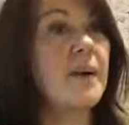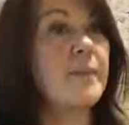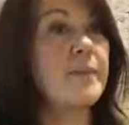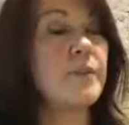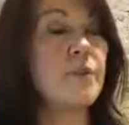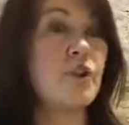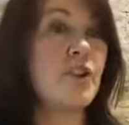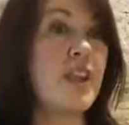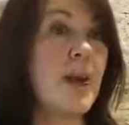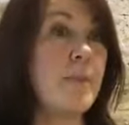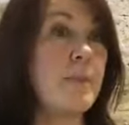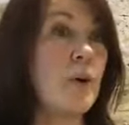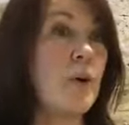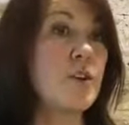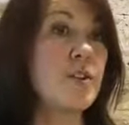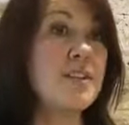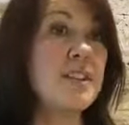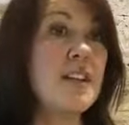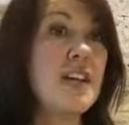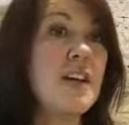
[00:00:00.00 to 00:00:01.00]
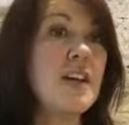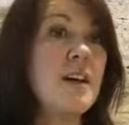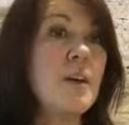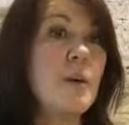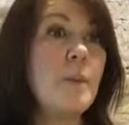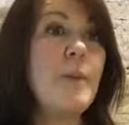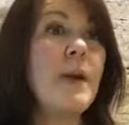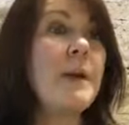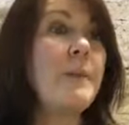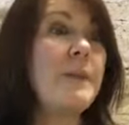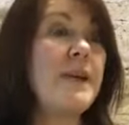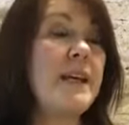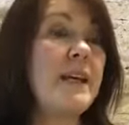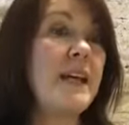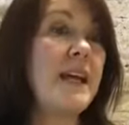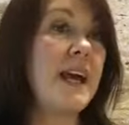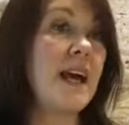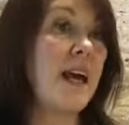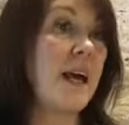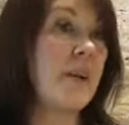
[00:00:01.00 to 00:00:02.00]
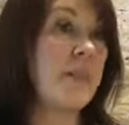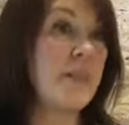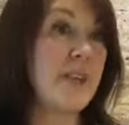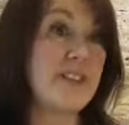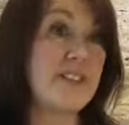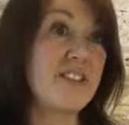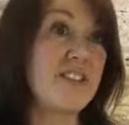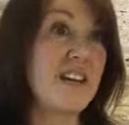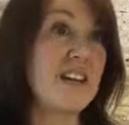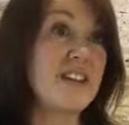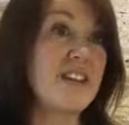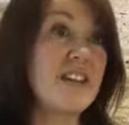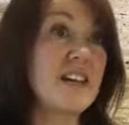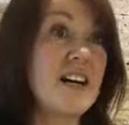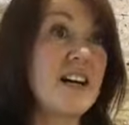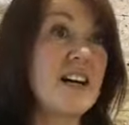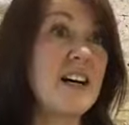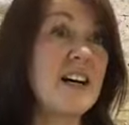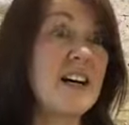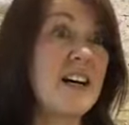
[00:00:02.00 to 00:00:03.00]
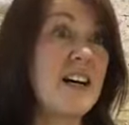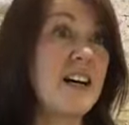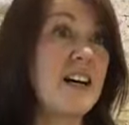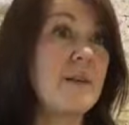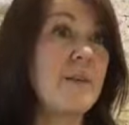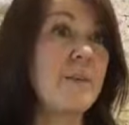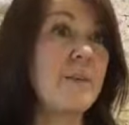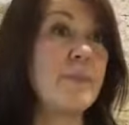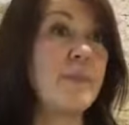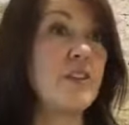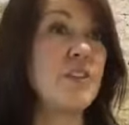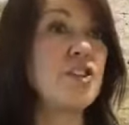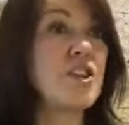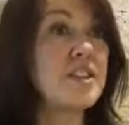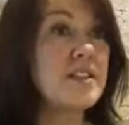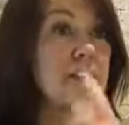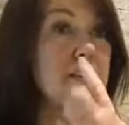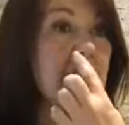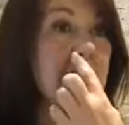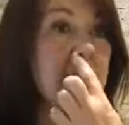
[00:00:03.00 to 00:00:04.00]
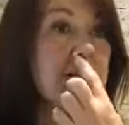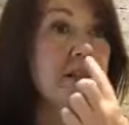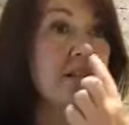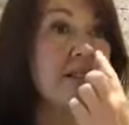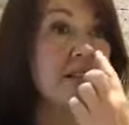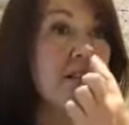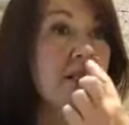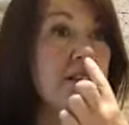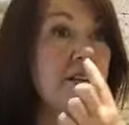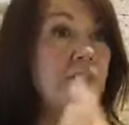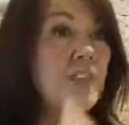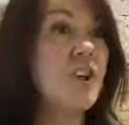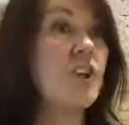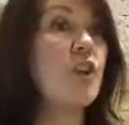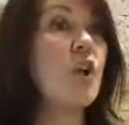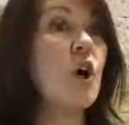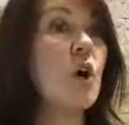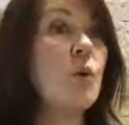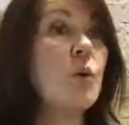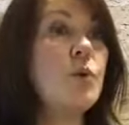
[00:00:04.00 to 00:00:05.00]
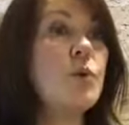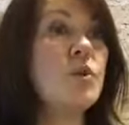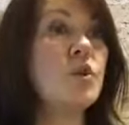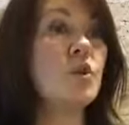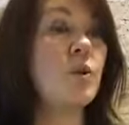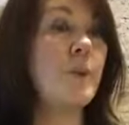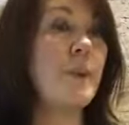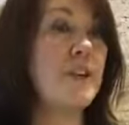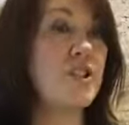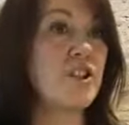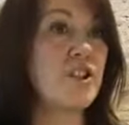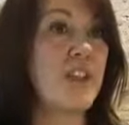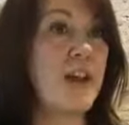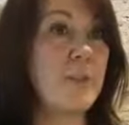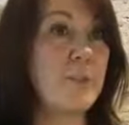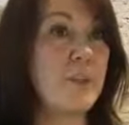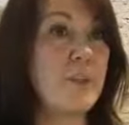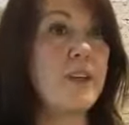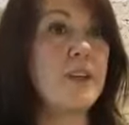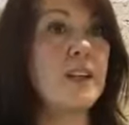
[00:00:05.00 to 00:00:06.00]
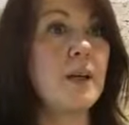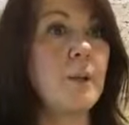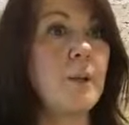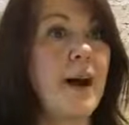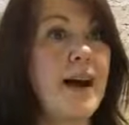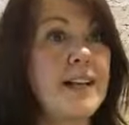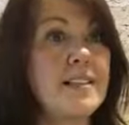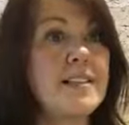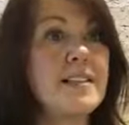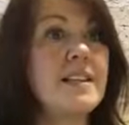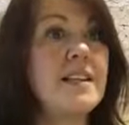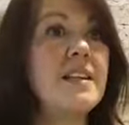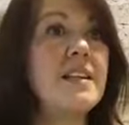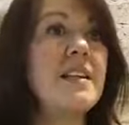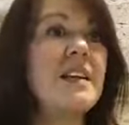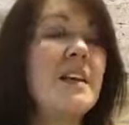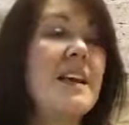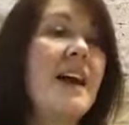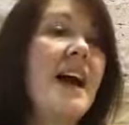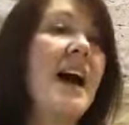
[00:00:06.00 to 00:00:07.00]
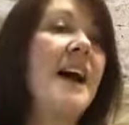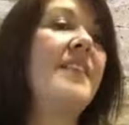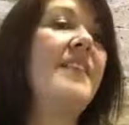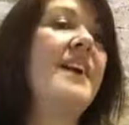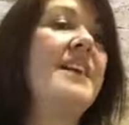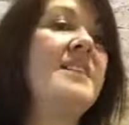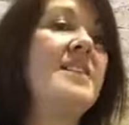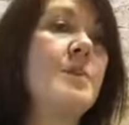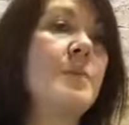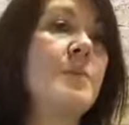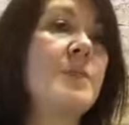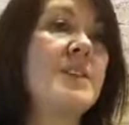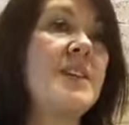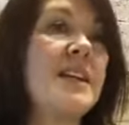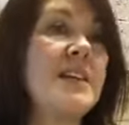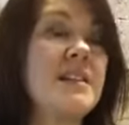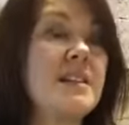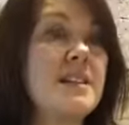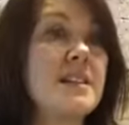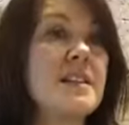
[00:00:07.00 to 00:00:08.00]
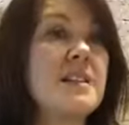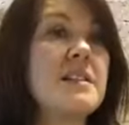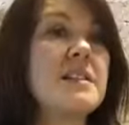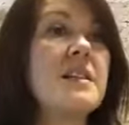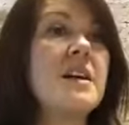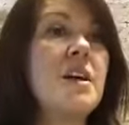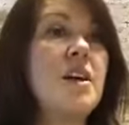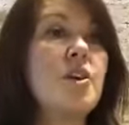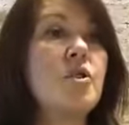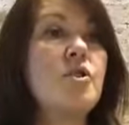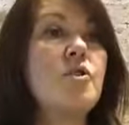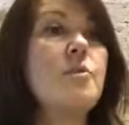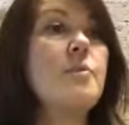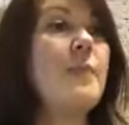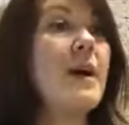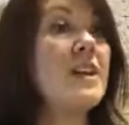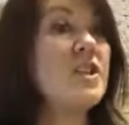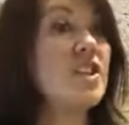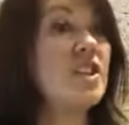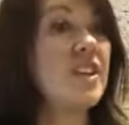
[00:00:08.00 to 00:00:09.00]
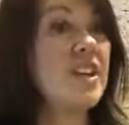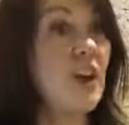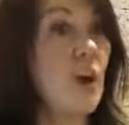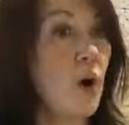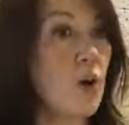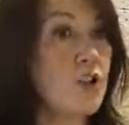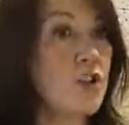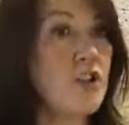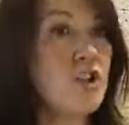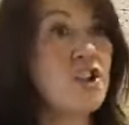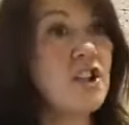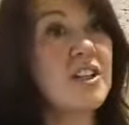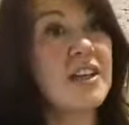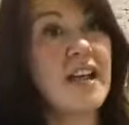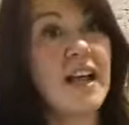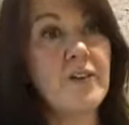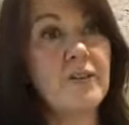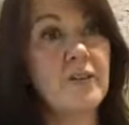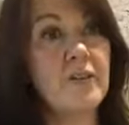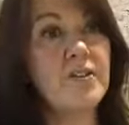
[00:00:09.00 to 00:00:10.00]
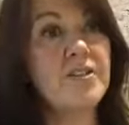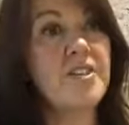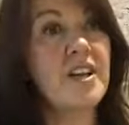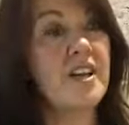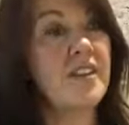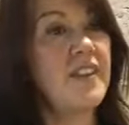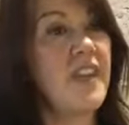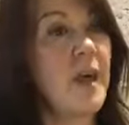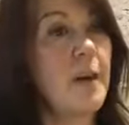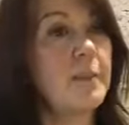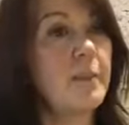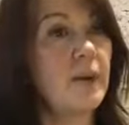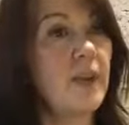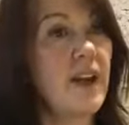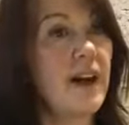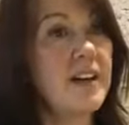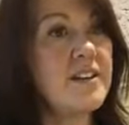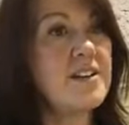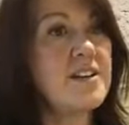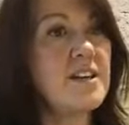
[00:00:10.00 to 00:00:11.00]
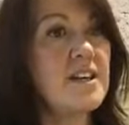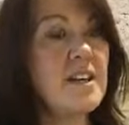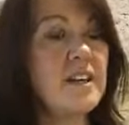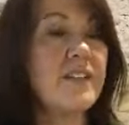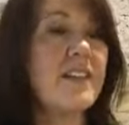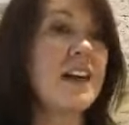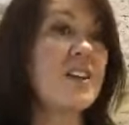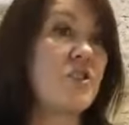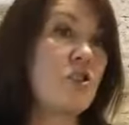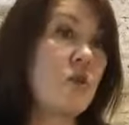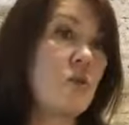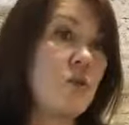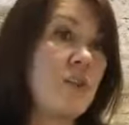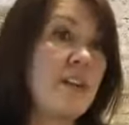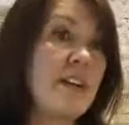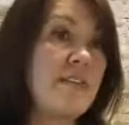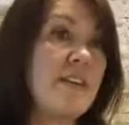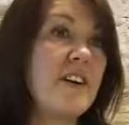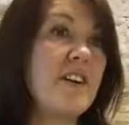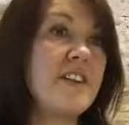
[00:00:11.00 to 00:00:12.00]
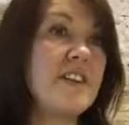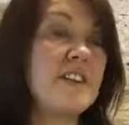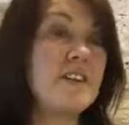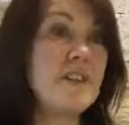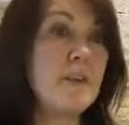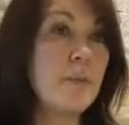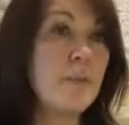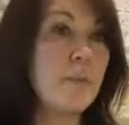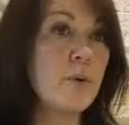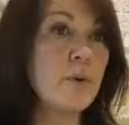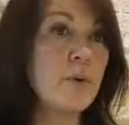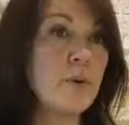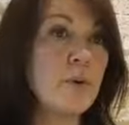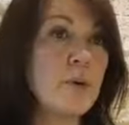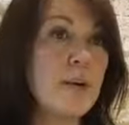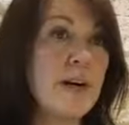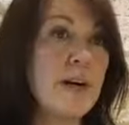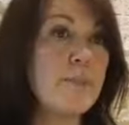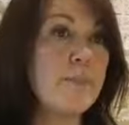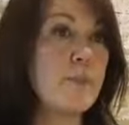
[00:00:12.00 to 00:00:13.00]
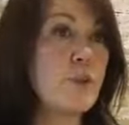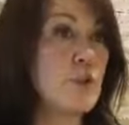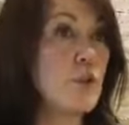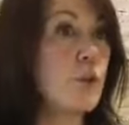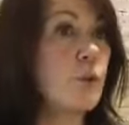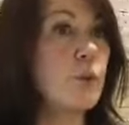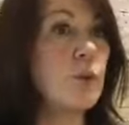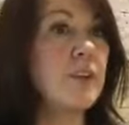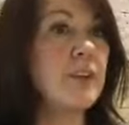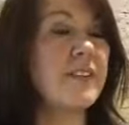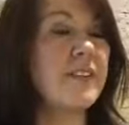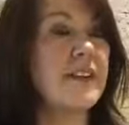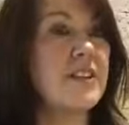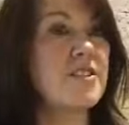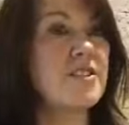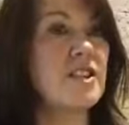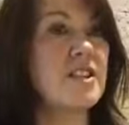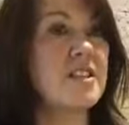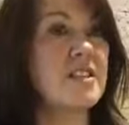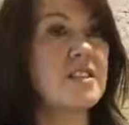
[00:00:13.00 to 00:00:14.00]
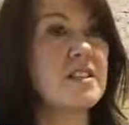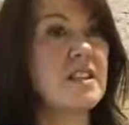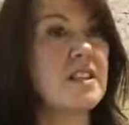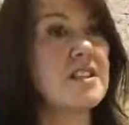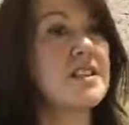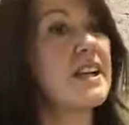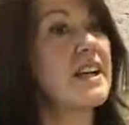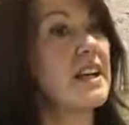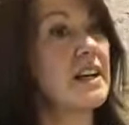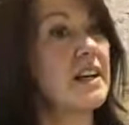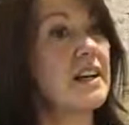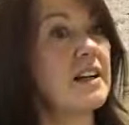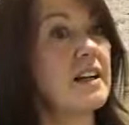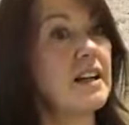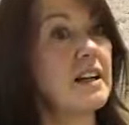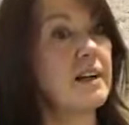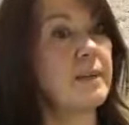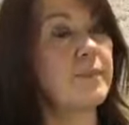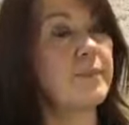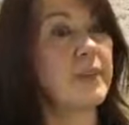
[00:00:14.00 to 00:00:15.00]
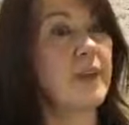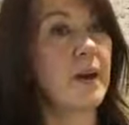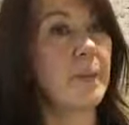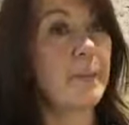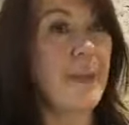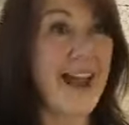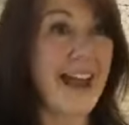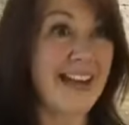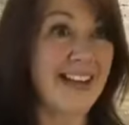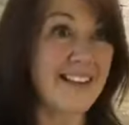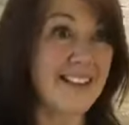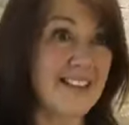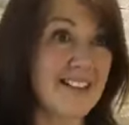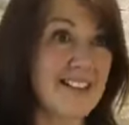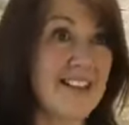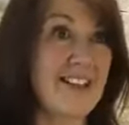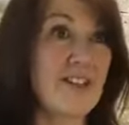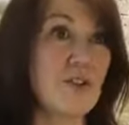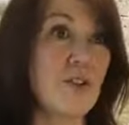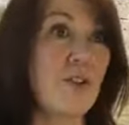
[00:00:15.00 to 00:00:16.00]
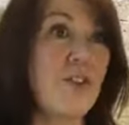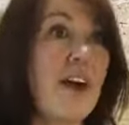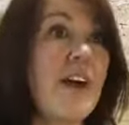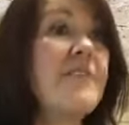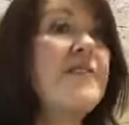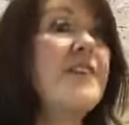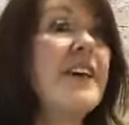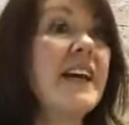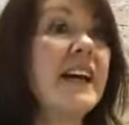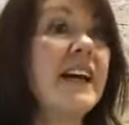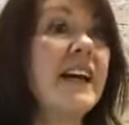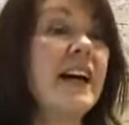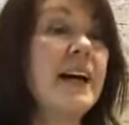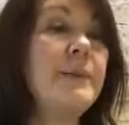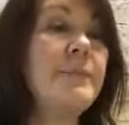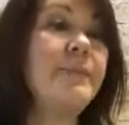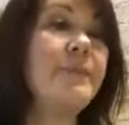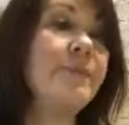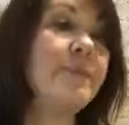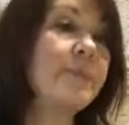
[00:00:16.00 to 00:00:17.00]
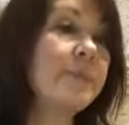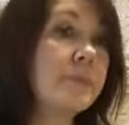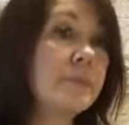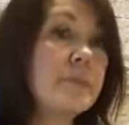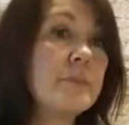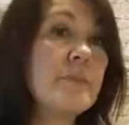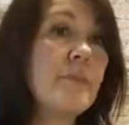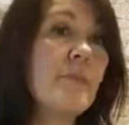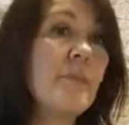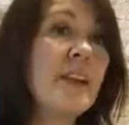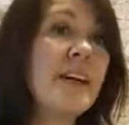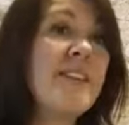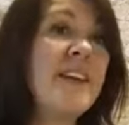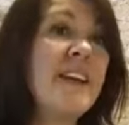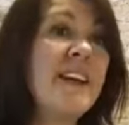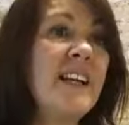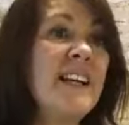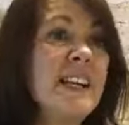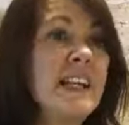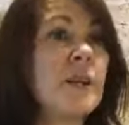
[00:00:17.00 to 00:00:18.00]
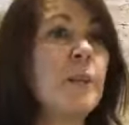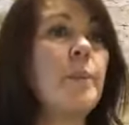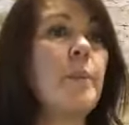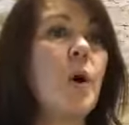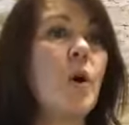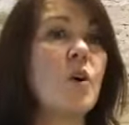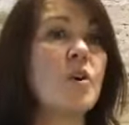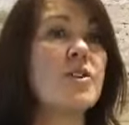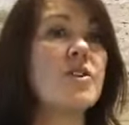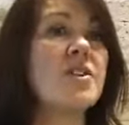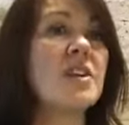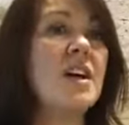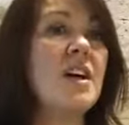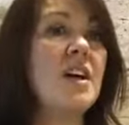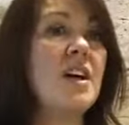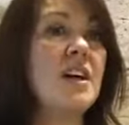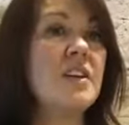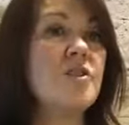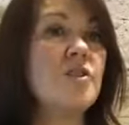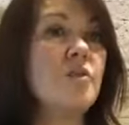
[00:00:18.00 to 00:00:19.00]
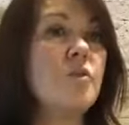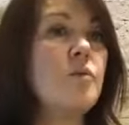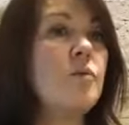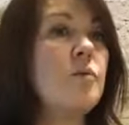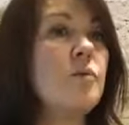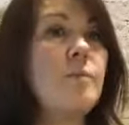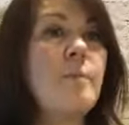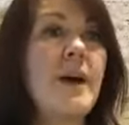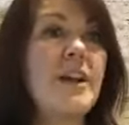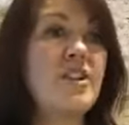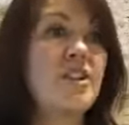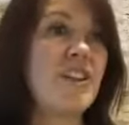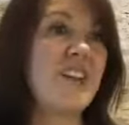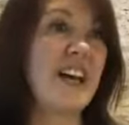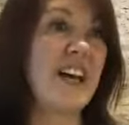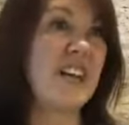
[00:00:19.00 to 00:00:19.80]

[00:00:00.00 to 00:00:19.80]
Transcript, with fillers: to their body, maybe a sensor just under the nose to measure their breathing pattern, and then some sensors to measure the oxygen levels in their blood. That's usually a very simple tool that just is like a peg that sits on their finger, and then a little box to measure their